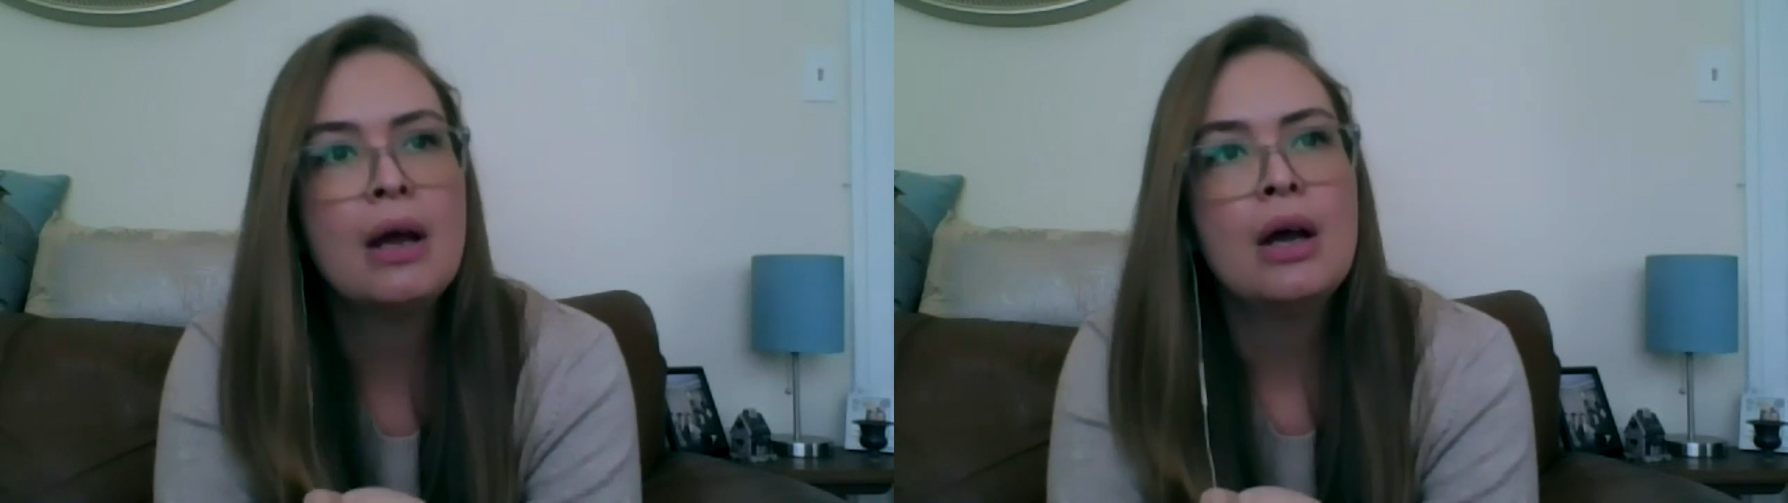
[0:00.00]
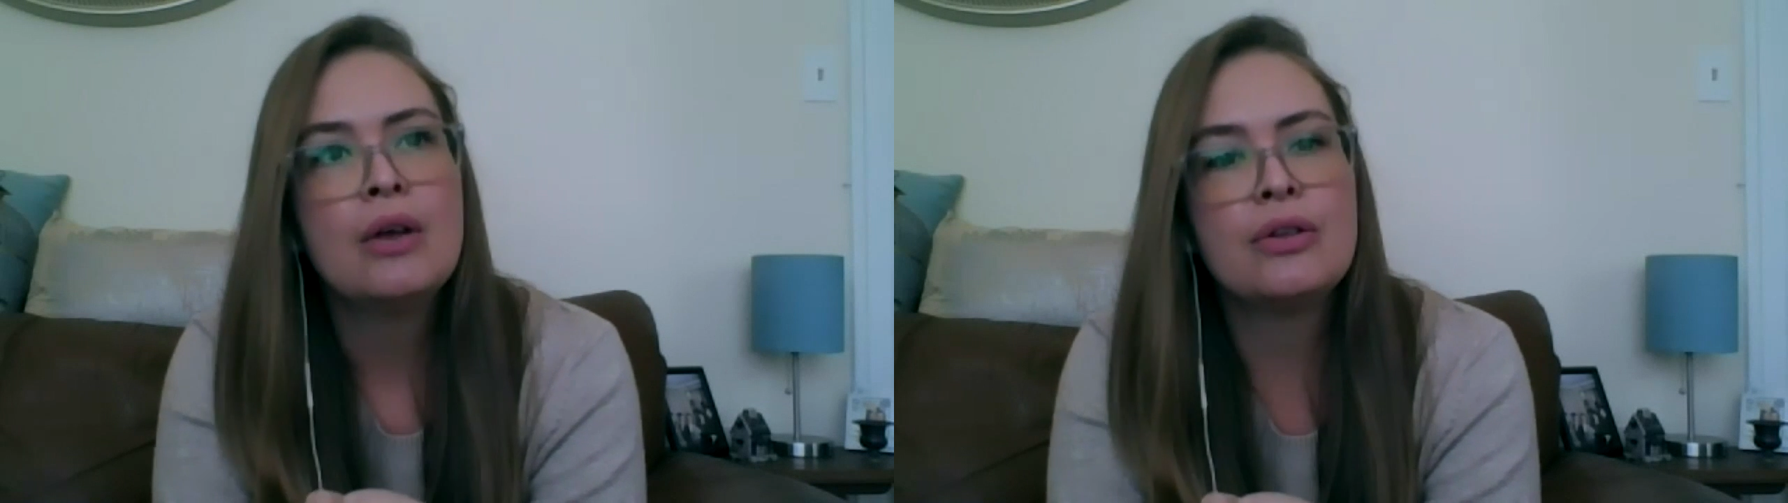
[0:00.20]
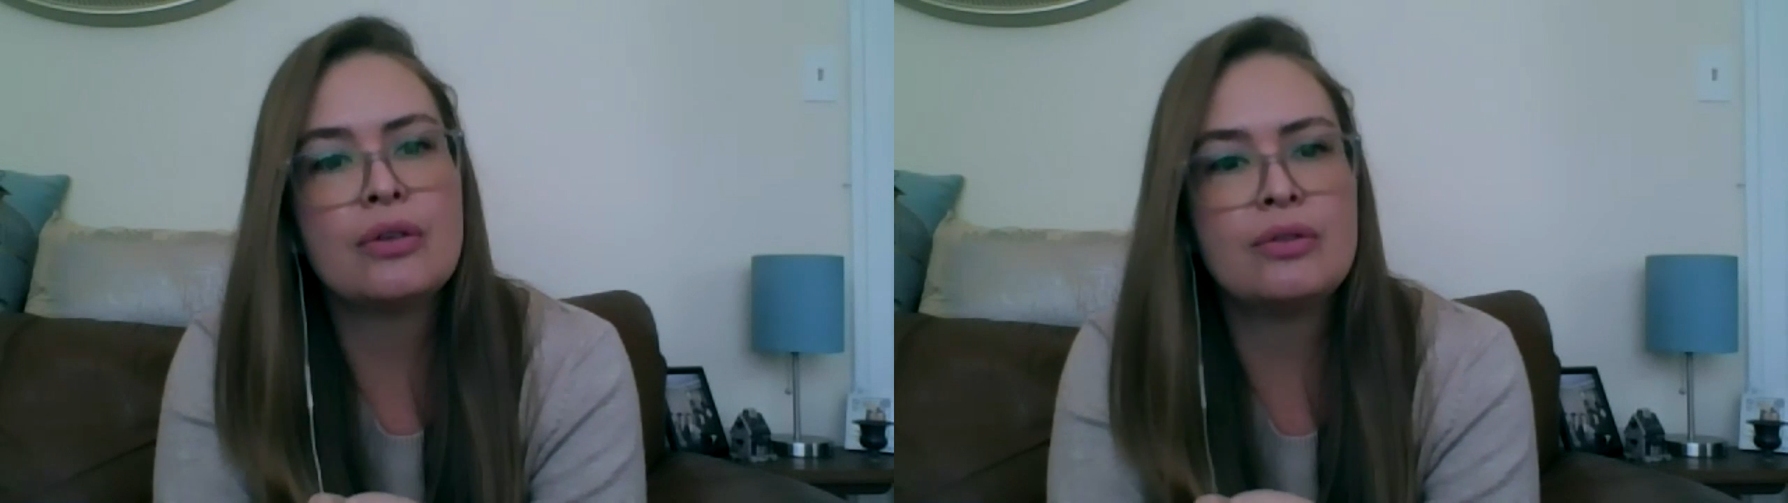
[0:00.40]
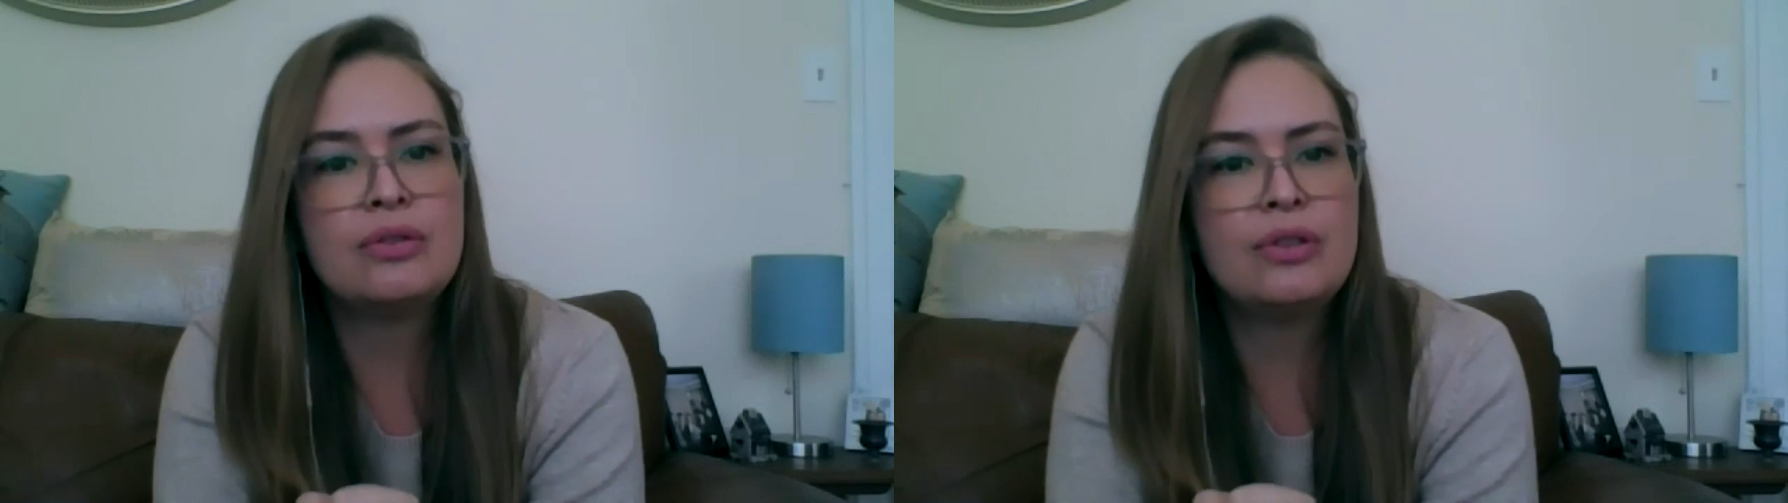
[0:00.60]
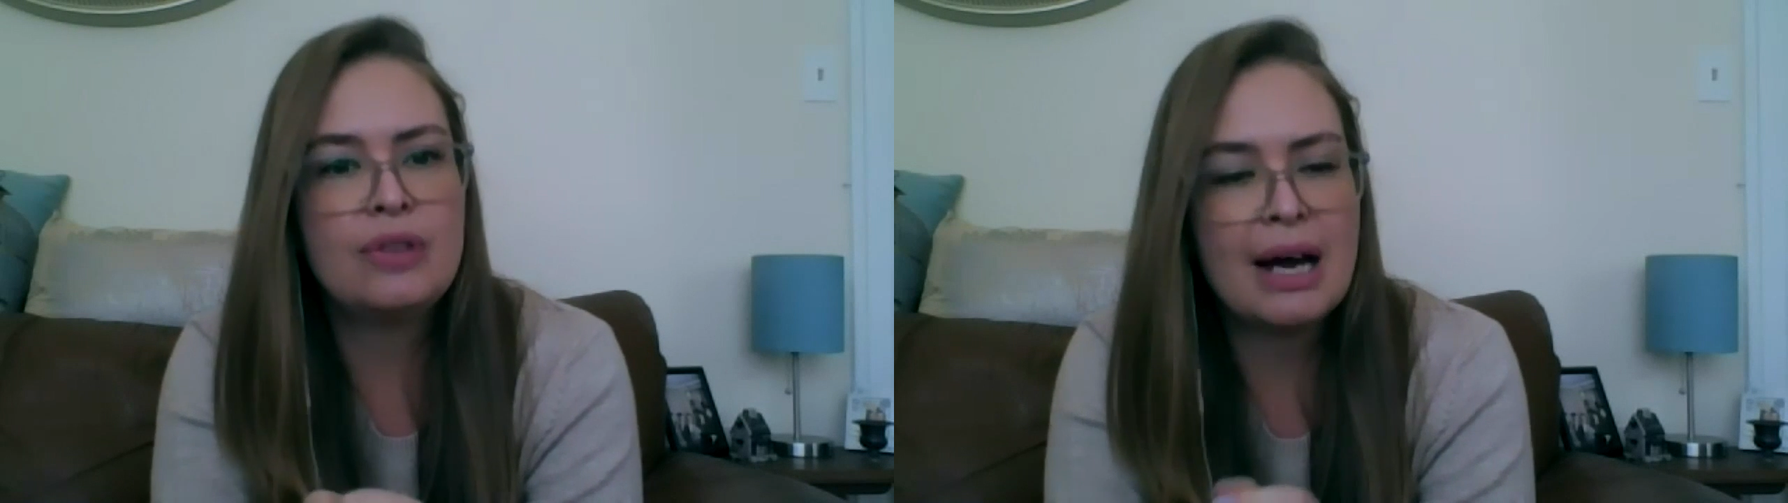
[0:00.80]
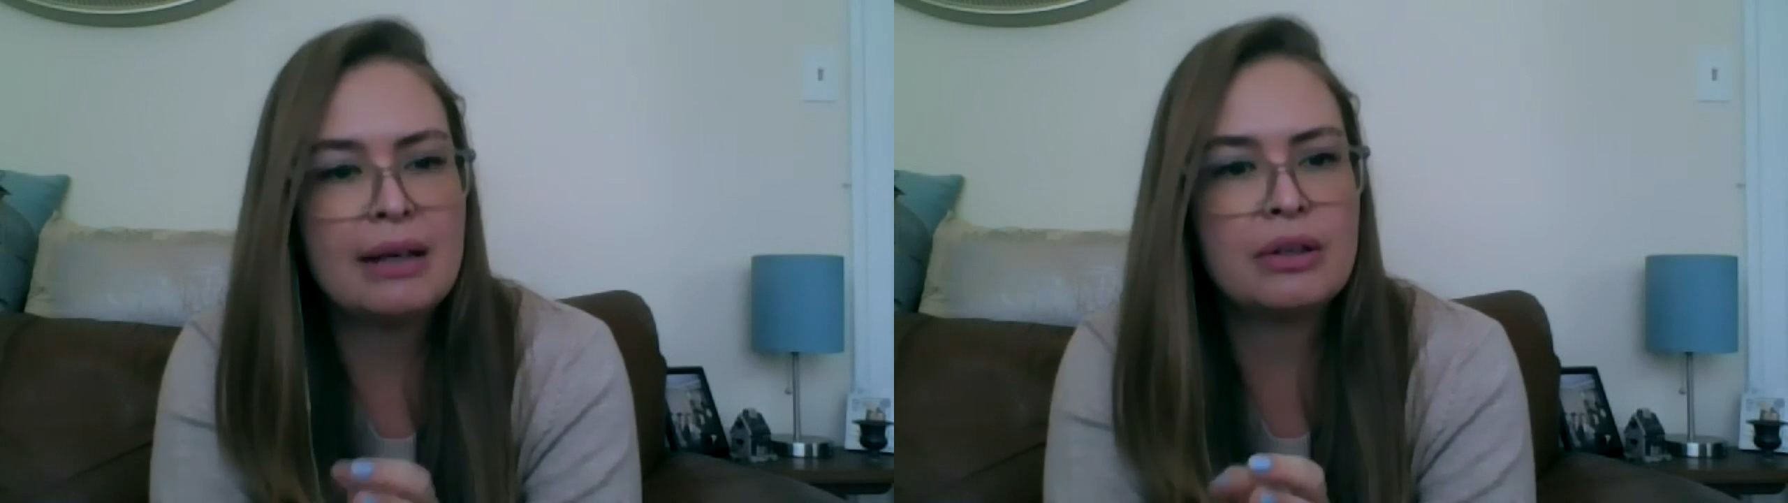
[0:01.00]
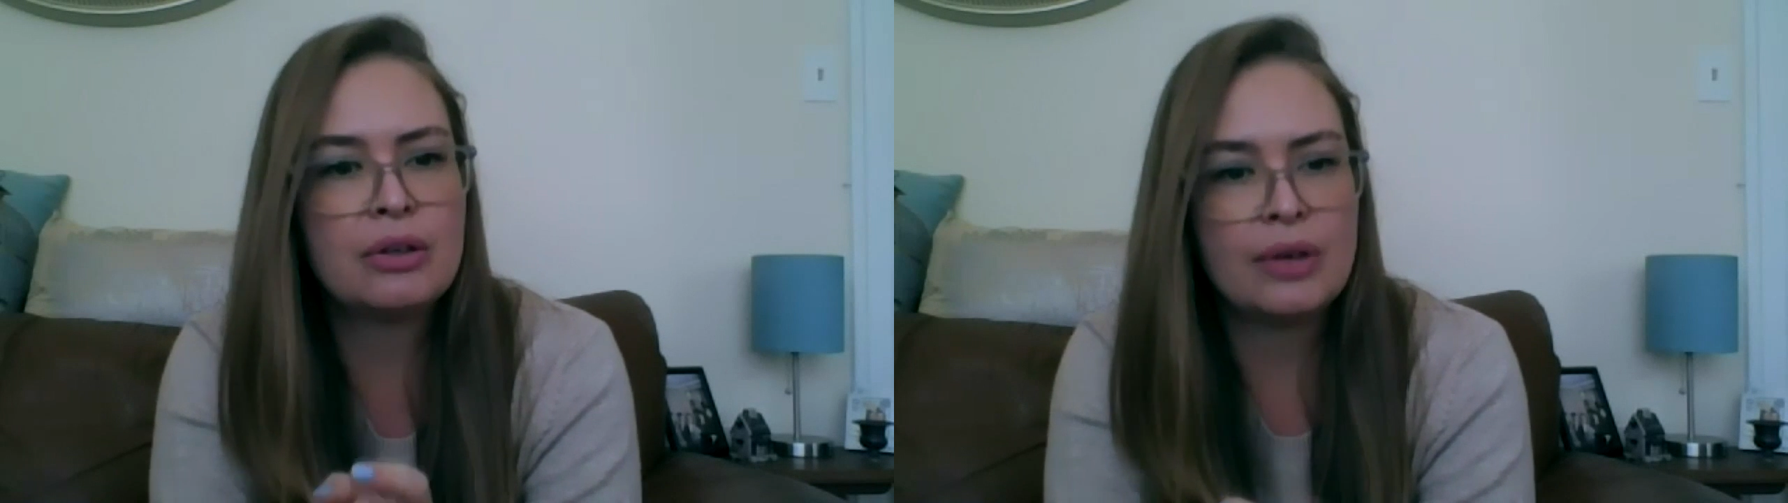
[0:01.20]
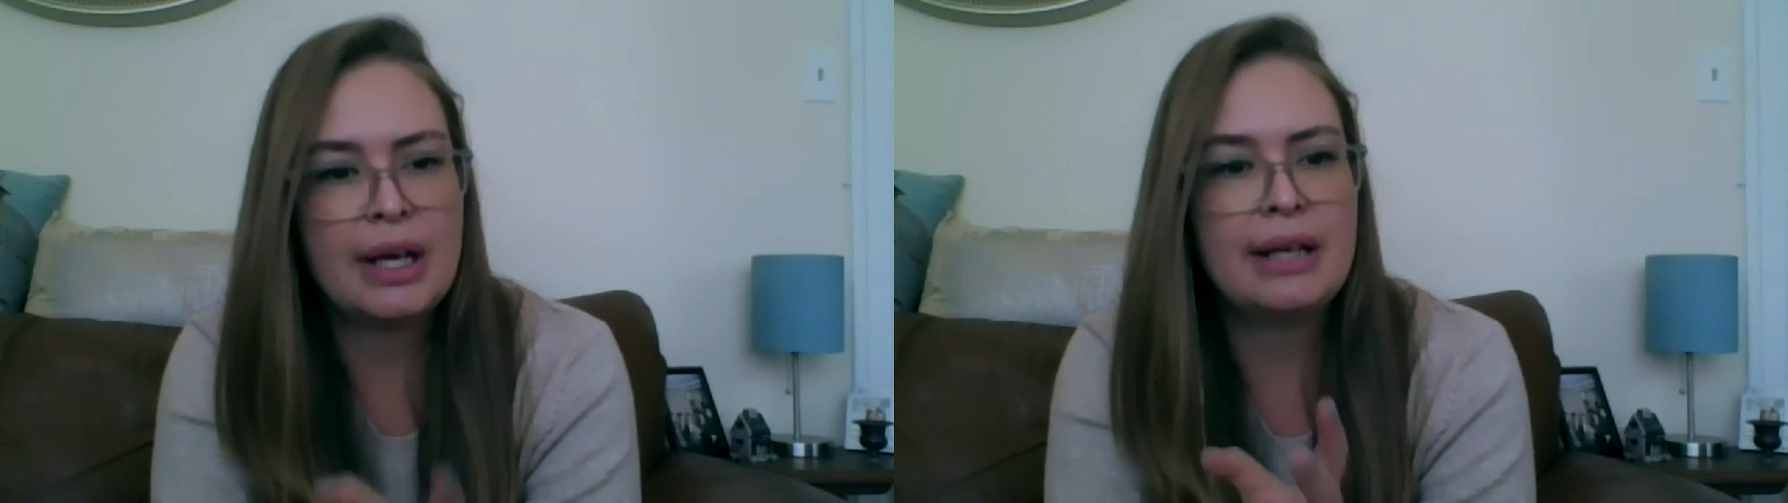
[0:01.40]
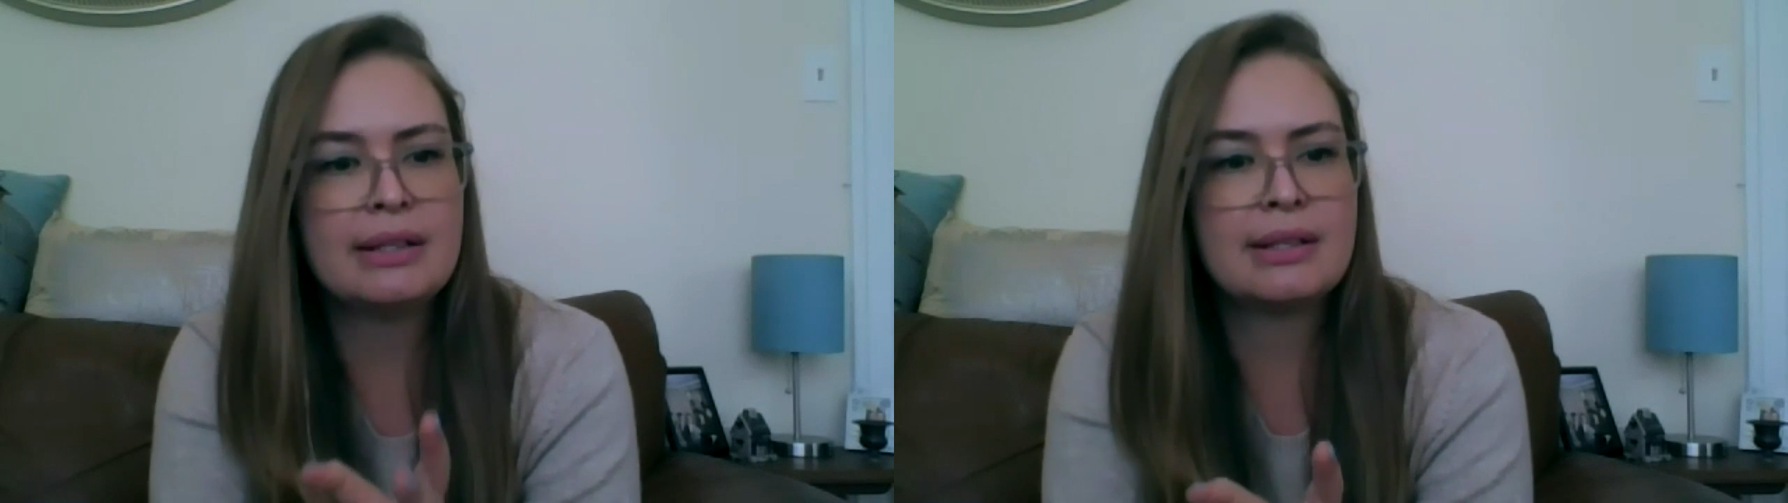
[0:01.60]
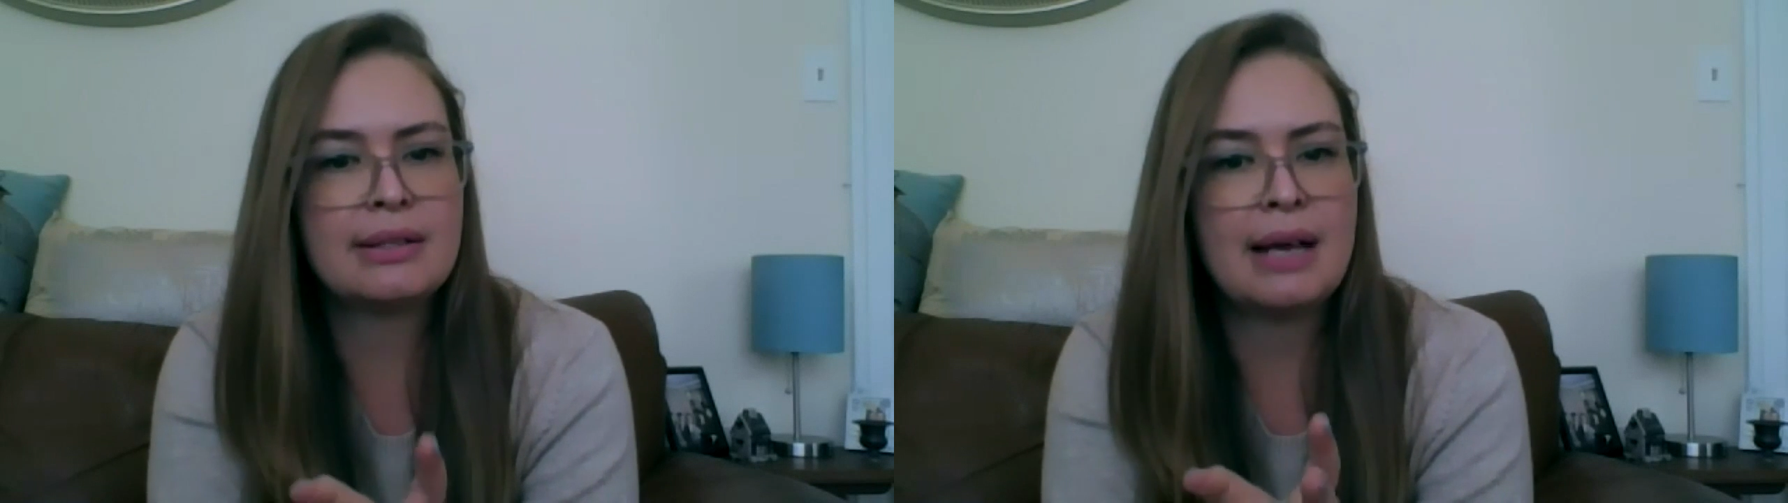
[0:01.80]
so that
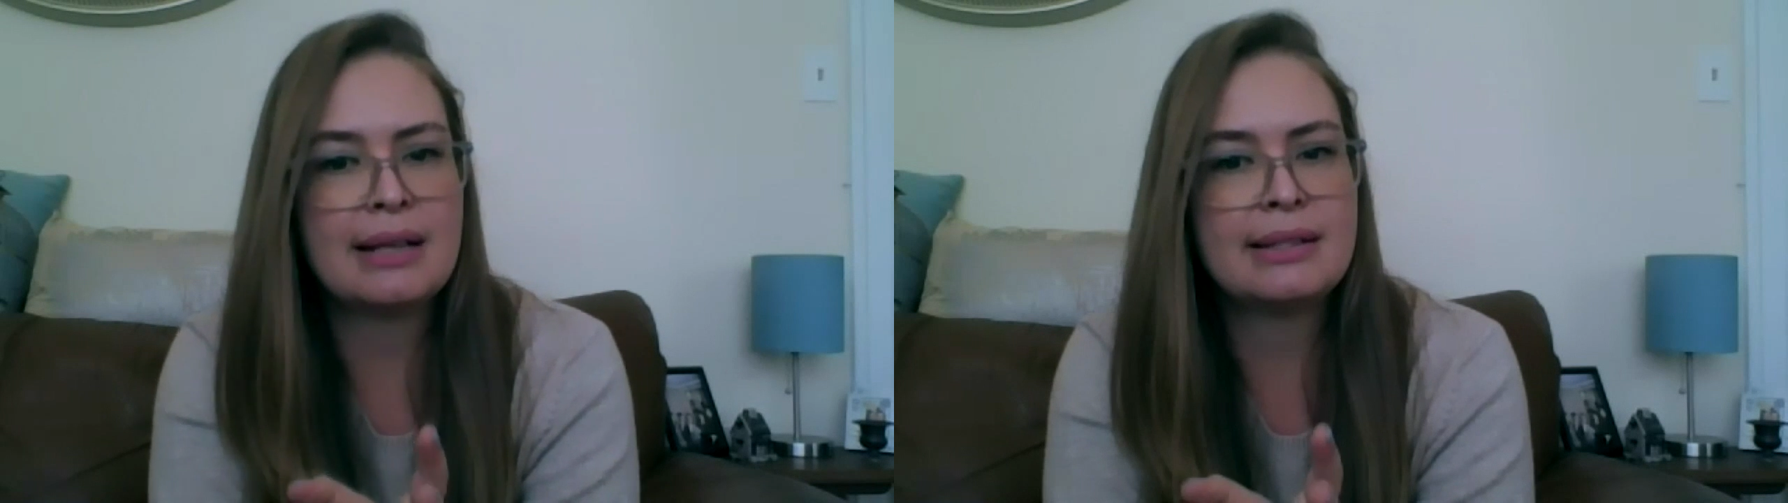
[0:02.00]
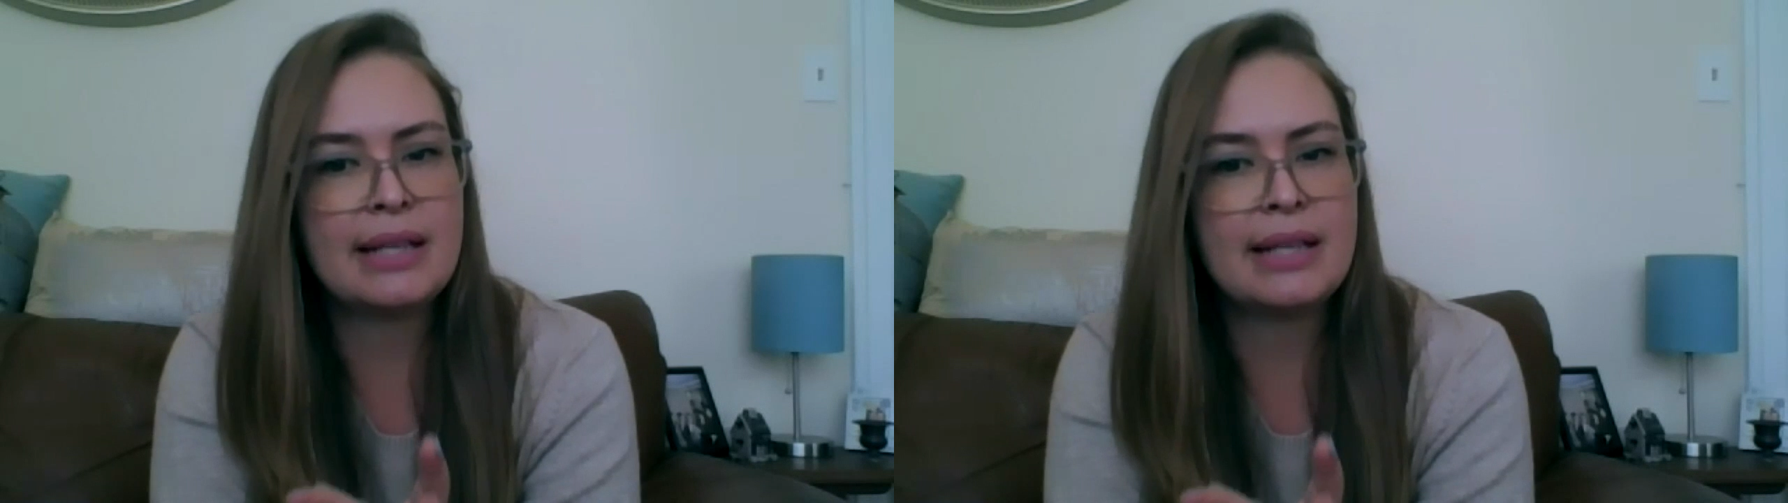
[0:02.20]
creates that